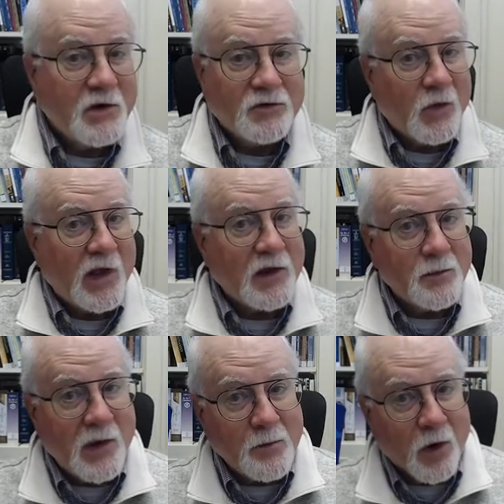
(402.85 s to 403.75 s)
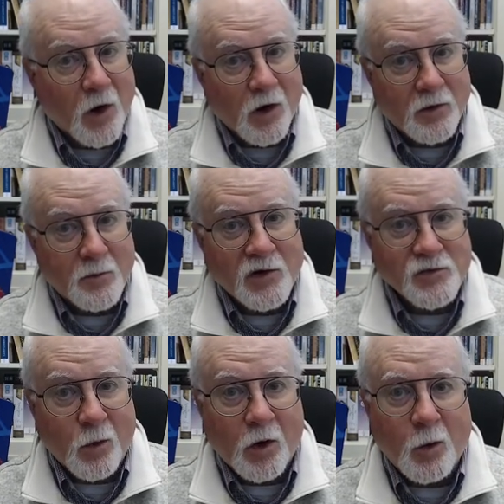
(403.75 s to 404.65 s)
so they could be burned much
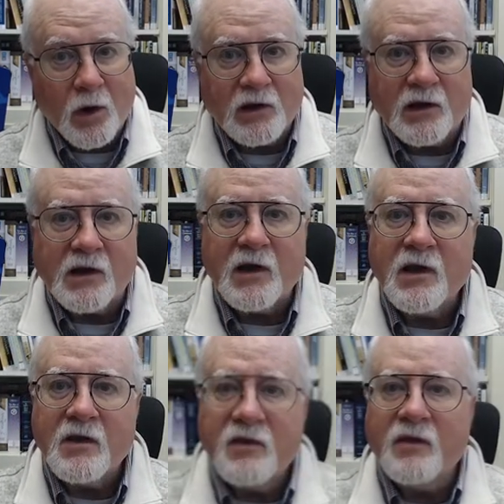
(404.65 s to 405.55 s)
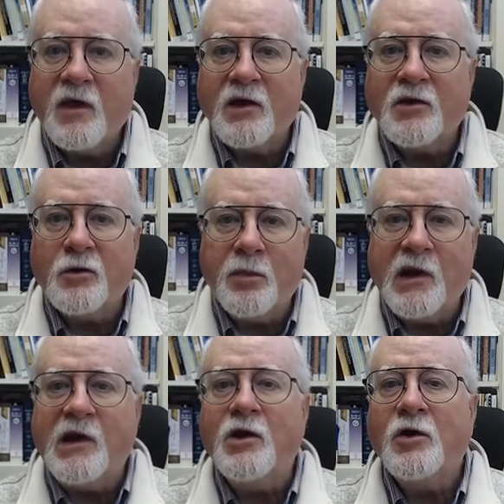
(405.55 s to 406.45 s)
more quickly than they could
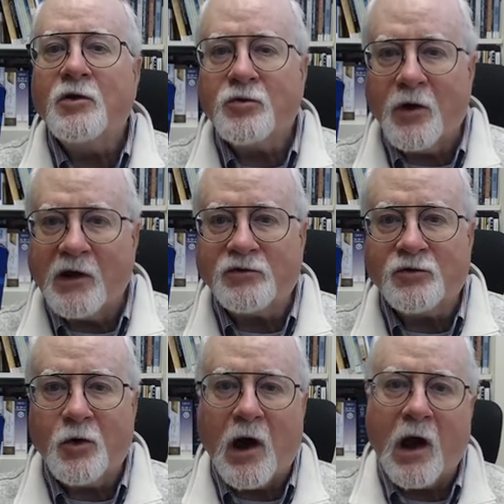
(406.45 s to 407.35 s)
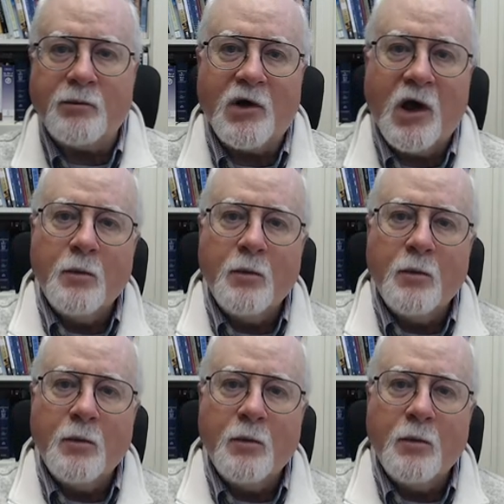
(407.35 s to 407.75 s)
be transcribed